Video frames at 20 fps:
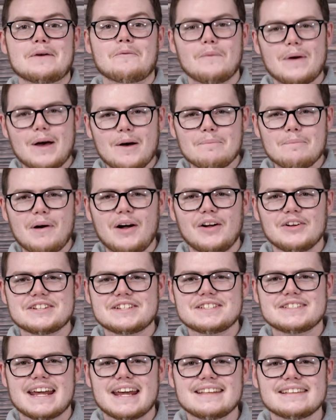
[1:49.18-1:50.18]
a
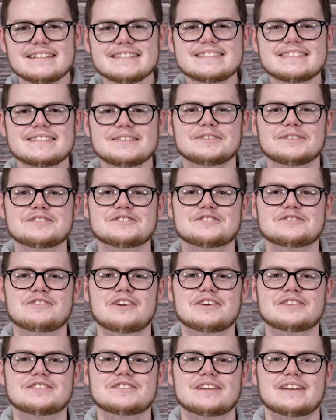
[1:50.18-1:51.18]
well-polished stainless steel
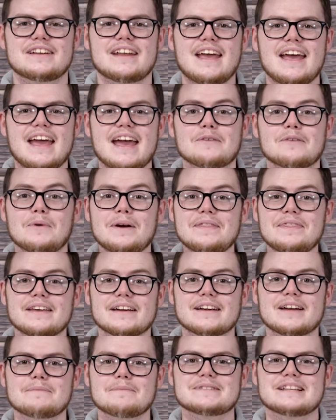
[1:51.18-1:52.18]
construction, and with
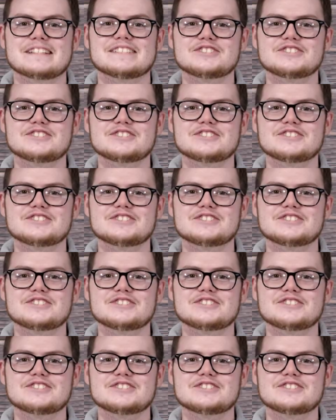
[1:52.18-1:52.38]
it comes a